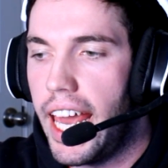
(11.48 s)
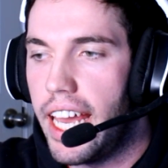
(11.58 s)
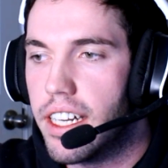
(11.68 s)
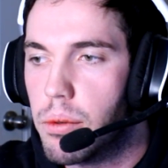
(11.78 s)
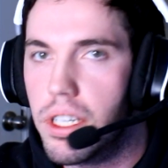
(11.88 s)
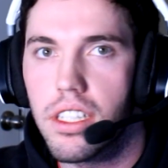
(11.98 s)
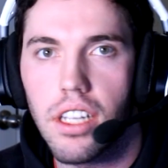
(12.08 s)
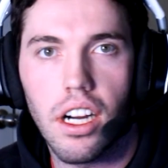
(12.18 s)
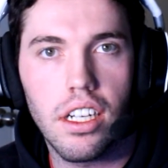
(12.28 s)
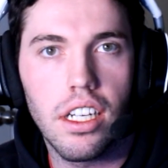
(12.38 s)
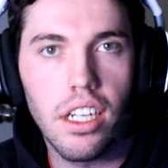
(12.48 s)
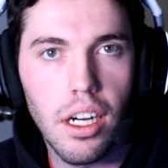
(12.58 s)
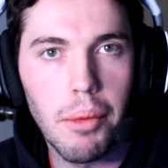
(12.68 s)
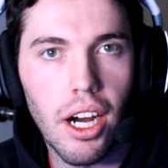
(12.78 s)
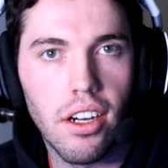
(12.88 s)
and I want to talk
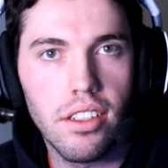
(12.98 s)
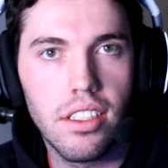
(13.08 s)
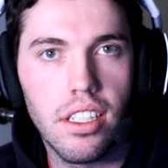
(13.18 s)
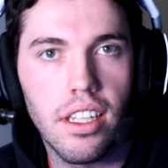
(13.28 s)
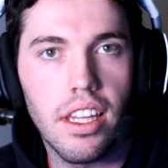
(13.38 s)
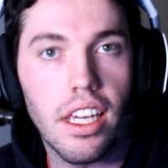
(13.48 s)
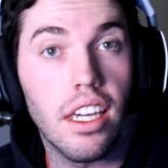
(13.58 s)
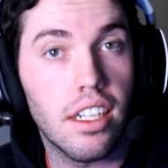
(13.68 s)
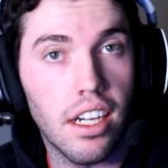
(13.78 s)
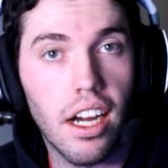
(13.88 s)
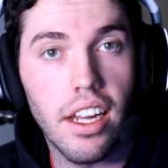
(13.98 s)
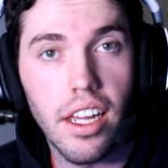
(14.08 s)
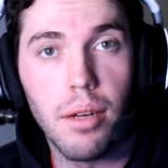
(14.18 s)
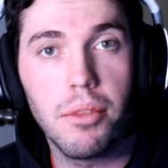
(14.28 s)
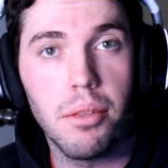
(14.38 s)
about the COD
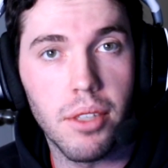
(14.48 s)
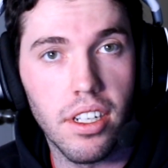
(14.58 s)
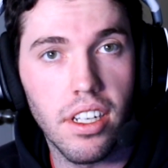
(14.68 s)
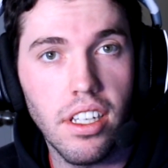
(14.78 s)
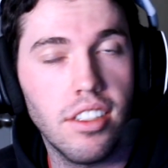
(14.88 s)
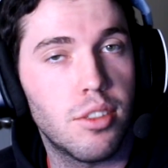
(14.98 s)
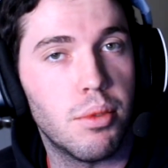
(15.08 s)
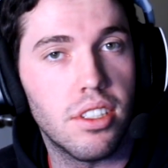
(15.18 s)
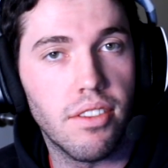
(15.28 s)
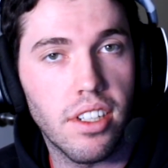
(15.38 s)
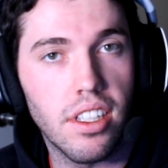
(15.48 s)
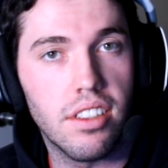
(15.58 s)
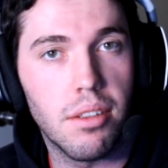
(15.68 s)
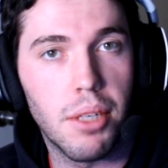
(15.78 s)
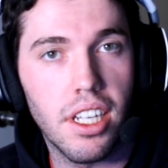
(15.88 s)
AM community, specifically
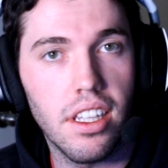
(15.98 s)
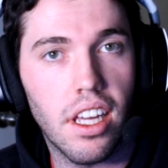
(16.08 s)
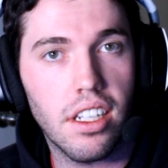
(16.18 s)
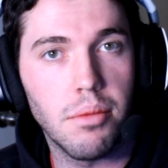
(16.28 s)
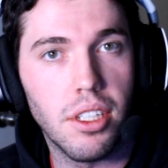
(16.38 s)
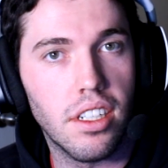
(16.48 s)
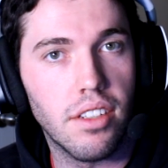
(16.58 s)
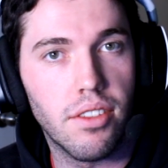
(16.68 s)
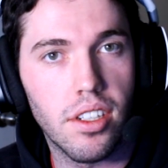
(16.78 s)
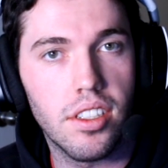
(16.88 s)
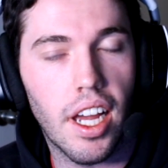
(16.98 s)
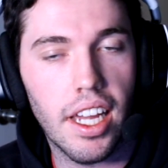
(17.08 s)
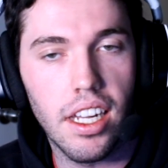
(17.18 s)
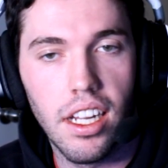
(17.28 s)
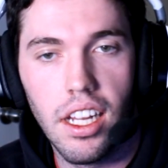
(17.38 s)
somebody in that community for a
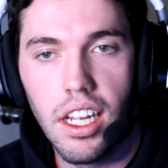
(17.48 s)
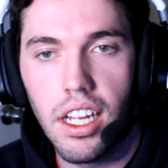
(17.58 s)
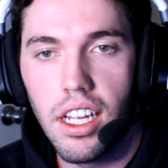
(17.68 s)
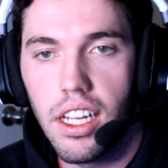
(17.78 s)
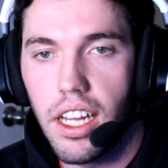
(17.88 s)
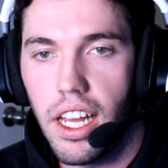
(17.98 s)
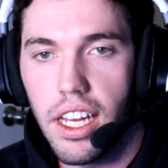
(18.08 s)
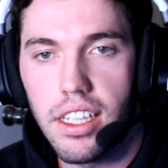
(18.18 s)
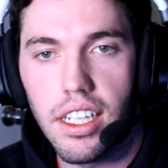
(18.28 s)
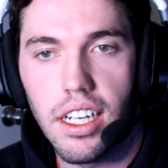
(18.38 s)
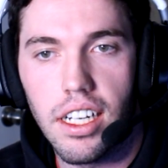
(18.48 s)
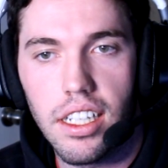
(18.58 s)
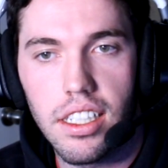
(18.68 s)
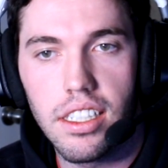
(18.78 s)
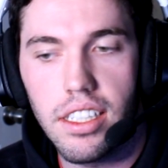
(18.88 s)
second, and
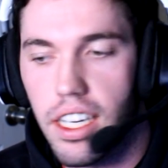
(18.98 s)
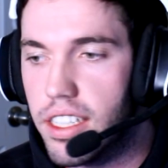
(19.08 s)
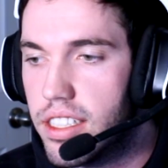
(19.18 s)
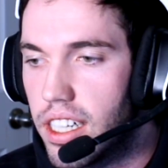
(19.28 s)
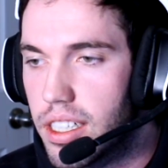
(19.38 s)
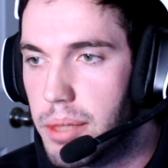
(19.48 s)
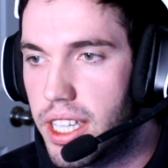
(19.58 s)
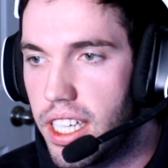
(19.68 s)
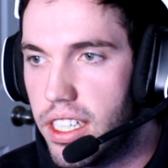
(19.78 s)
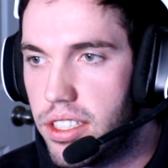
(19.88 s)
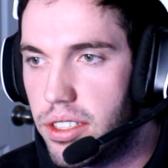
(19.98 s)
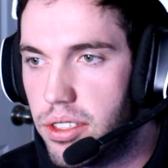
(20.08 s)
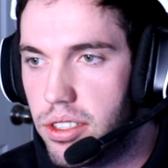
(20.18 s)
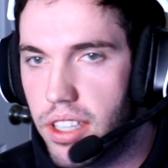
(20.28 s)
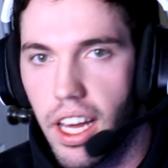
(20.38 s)
yeah, talk about the
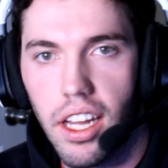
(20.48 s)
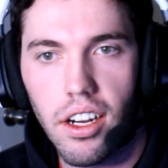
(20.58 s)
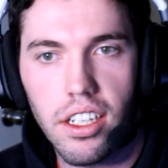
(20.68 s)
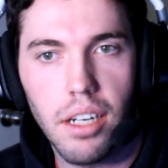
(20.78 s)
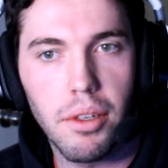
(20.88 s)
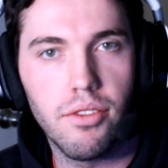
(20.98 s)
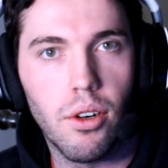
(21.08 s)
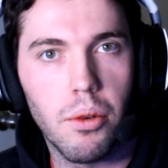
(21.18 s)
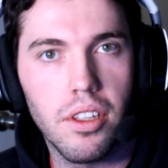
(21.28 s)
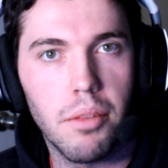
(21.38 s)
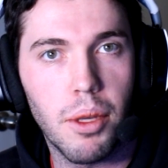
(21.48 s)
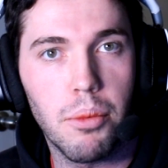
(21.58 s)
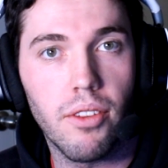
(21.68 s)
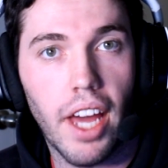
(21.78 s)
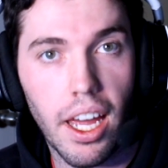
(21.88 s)
issues that are coming forward that
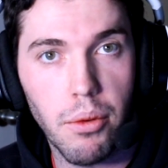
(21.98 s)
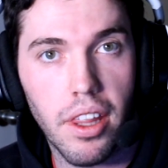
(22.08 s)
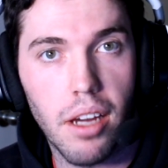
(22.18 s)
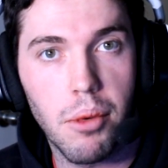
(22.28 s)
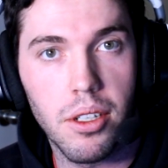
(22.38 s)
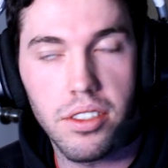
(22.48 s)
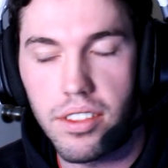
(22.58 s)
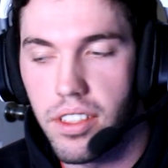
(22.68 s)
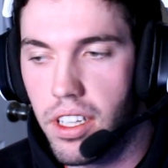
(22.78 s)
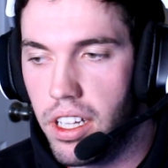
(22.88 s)
people have had with that person.